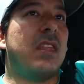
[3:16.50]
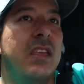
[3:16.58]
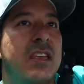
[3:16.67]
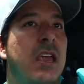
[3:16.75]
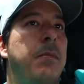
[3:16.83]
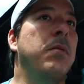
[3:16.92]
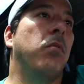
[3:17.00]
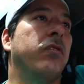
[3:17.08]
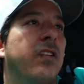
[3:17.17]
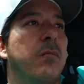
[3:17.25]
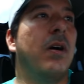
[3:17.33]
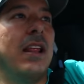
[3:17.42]
He gave me most
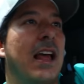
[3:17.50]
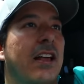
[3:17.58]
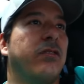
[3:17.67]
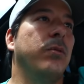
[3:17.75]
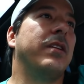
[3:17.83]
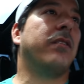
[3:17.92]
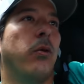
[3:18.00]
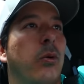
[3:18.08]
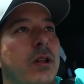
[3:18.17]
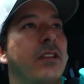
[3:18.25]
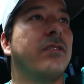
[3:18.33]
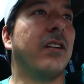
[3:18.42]
of the money last week to
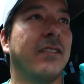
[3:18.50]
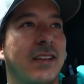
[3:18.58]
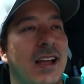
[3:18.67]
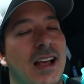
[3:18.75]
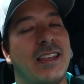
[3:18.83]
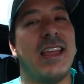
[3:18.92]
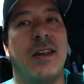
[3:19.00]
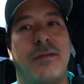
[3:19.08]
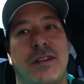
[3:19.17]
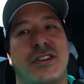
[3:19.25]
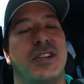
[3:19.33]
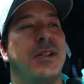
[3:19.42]
hold it. So I was like, I can't
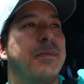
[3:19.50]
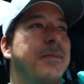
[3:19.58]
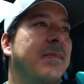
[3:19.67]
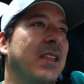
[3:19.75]
fish it.